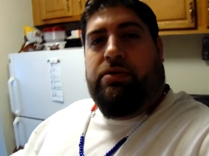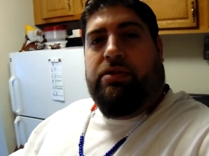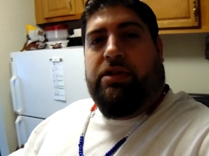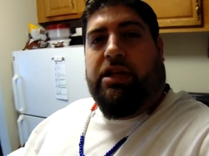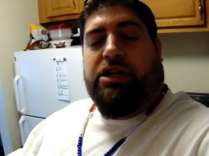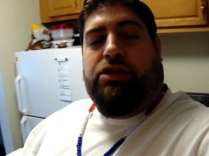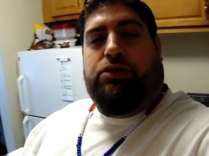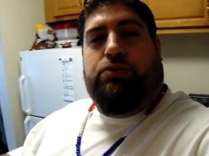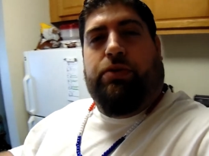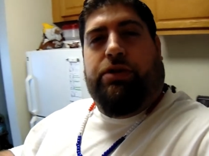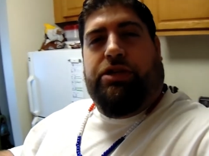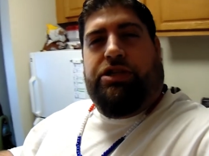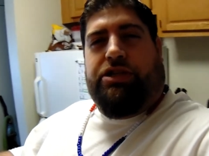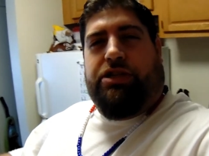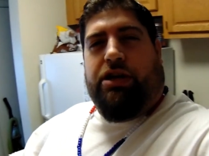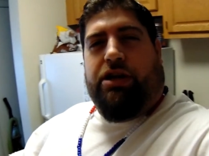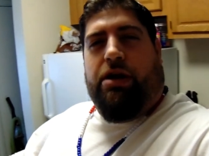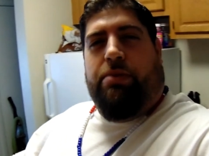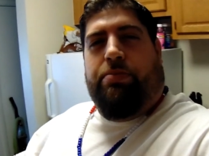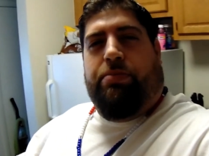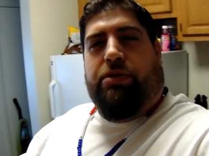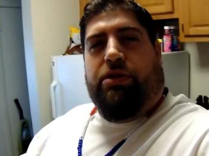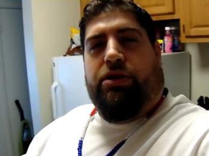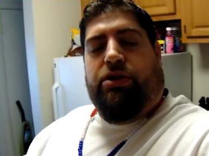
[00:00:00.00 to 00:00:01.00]
they switched it
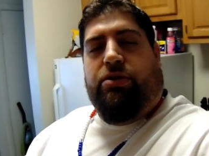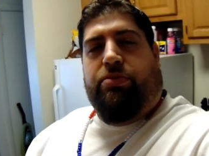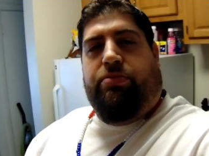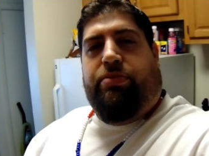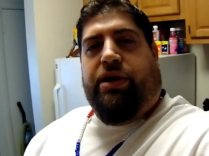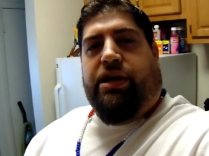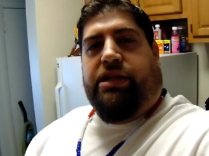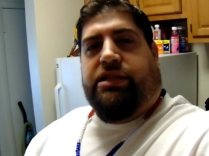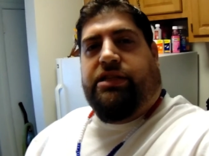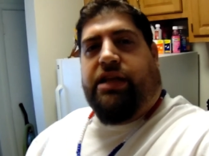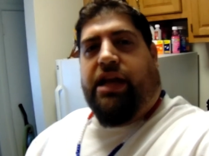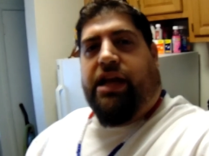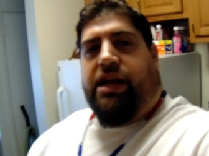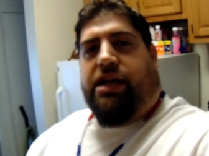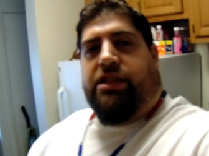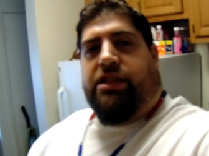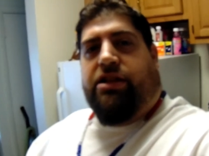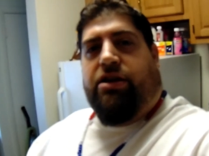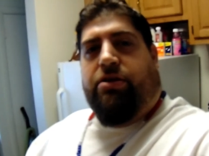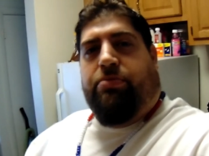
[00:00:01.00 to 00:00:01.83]
up a little bit, taking